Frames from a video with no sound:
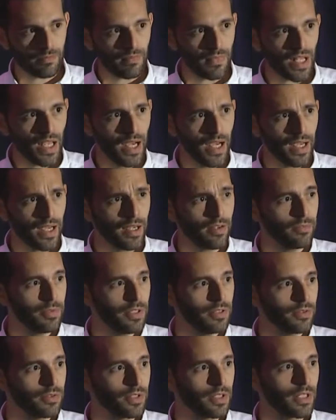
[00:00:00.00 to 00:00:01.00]
I have
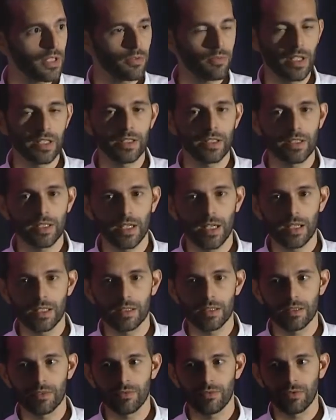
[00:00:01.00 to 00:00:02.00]
been doing augmented
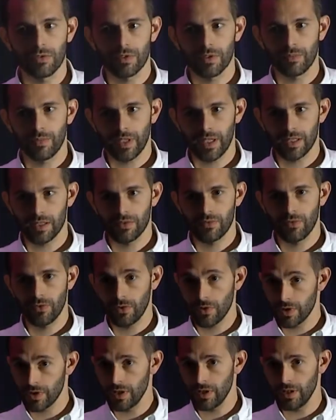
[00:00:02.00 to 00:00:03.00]
reality for the past
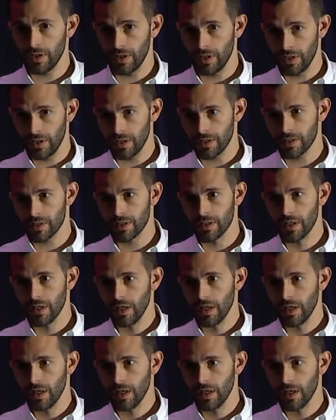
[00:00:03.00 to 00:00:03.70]
14 years,